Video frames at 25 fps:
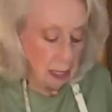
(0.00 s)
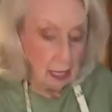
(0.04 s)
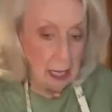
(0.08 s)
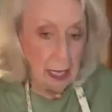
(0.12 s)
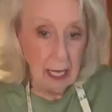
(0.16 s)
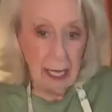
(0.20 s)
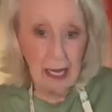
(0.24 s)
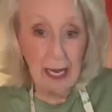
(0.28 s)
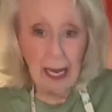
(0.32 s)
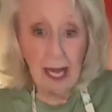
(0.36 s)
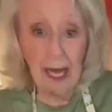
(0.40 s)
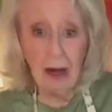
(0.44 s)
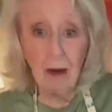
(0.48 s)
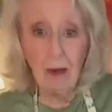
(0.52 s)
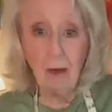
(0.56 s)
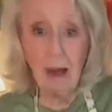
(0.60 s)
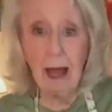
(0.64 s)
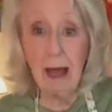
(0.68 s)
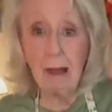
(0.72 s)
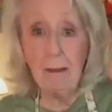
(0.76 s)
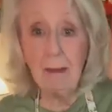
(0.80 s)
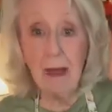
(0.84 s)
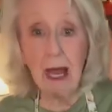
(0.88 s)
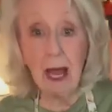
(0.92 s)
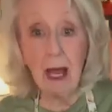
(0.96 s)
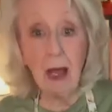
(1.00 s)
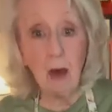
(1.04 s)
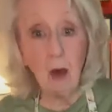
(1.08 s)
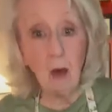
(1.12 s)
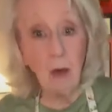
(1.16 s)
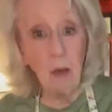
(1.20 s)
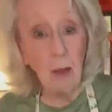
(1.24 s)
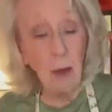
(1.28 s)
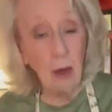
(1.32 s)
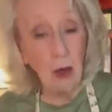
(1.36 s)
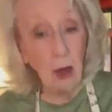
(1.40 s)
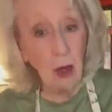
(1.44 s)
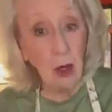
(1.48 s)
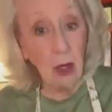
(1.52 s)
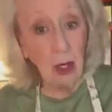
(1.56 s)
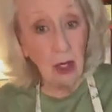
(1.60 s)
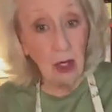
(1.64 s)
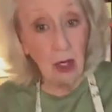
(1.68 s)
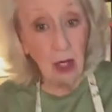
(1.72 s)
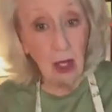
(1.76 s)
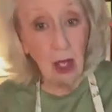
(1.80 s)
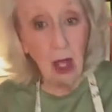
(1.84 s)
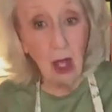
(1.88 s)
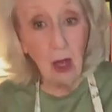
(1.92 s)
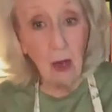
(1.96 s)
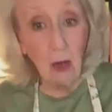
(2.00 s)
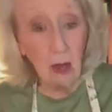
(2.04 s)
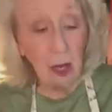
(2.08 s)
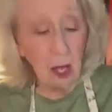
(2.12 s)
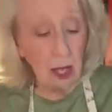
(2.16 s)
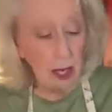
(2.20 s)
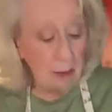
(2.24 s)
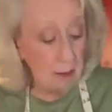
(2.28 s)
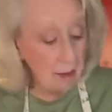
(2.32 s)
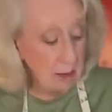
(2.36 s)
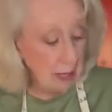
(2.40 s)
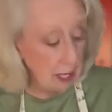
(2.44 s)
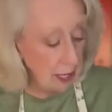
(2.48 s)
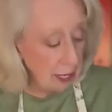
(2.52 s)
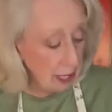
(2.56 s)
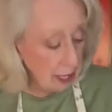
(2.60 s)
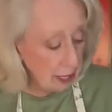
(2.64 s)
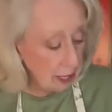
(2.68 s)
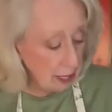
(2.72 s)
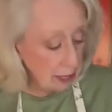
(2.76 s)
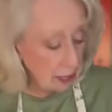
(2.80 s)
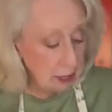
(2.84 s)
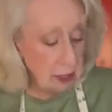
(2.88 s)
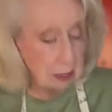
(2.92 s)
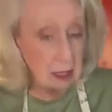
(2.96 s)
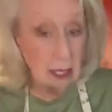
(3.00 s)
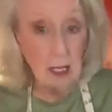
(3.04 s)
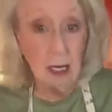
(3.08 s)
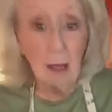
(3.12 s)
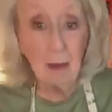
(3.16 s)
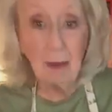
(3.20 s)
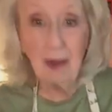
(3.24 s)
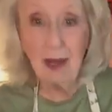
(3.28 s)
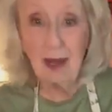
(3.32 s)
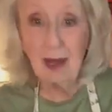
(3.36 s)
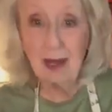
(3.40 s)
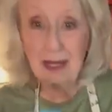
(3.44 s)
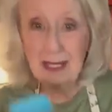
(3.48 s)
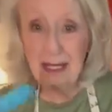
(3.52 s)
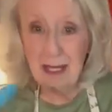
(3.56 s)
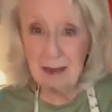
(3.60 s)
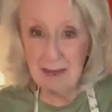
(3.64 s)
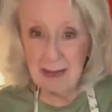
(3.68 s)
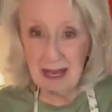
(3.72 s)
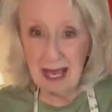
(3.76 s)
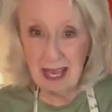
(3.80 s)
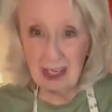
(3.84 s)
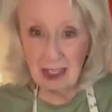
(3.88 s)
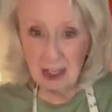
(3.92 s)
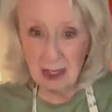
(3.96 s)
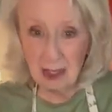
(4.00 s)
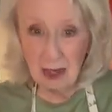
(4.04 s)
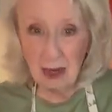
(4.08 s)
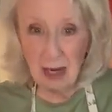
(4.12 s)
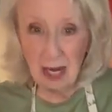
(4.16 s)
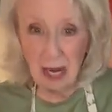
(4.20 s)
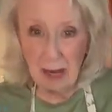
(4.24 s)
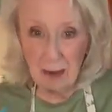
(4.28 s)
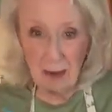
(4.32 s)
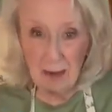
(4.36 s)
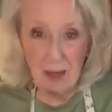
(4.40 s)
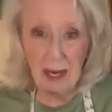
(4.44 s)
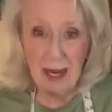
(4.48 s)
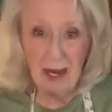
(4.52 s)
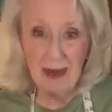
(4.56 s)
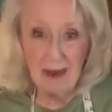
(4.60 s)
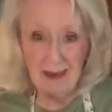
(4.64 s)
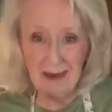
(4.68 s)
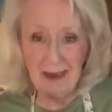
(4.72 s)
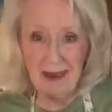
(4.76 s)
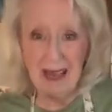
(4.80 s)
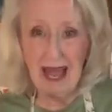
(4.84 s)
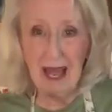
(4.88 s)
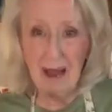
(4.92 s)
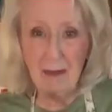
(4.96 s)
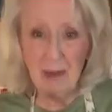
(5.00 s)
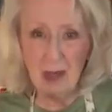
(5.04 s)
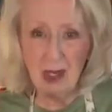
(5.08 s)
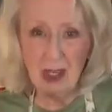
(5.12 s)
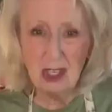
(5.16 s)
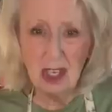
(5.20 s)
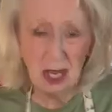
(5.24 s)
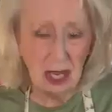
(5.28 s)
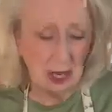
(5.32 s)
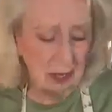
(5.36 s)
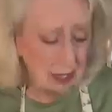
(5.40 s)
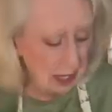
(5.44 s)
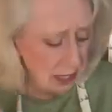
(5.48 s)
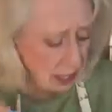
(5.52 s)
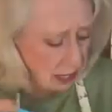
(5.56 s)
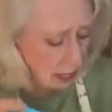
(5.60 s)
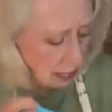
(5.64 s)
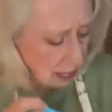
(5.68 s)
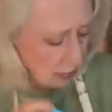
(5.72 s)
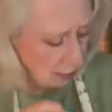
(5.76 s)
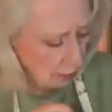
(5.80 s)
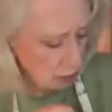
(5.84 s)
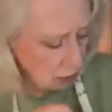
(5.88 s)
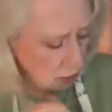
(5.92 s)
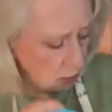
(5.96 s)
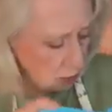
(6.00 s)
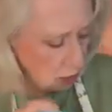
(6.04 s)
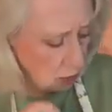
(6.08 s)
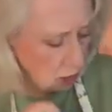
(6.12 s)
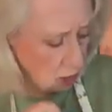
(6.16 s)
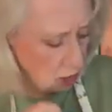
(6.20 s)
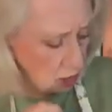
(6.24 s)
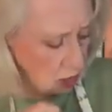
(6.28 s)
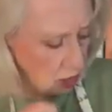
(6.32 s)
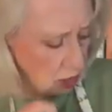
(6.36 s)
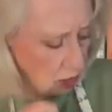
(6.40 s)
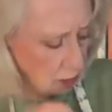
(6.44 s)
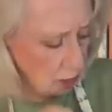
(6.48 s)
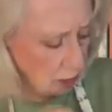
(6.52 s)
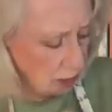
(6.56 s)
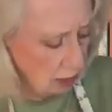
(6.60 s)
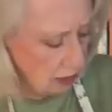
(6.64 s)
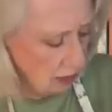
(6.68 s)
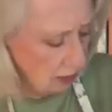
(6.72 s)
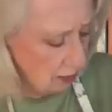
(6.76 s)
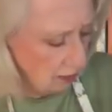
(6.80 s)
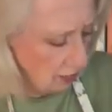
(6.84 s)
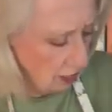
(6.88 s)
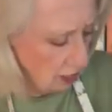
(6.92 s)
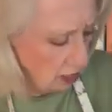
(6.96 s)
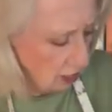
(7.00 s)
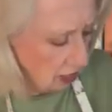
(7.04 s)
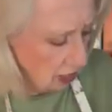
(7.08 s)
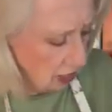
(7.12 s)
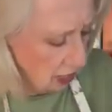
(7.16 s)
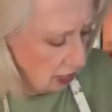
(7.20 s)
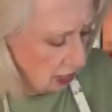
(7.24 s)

And I'm not going to put a whole lot of mayonnaise because I'm not sure how much I'll need. I'm just putting a little bit in there to get